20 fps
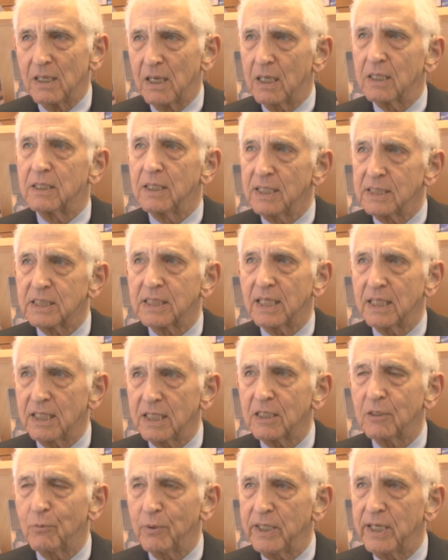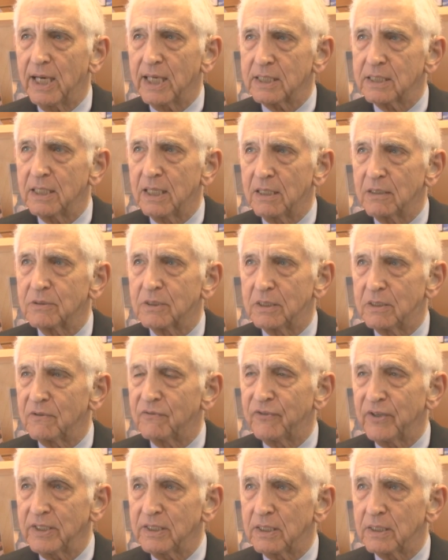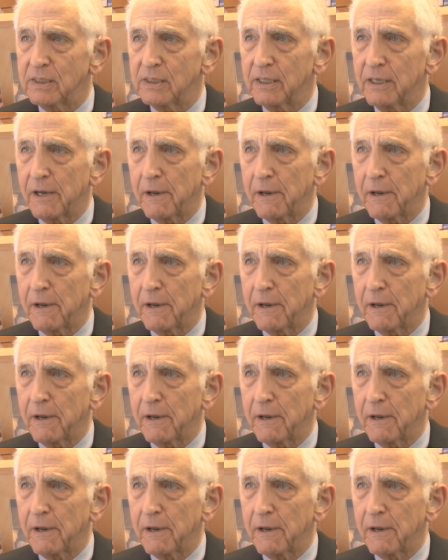unless I think we act now to defend it.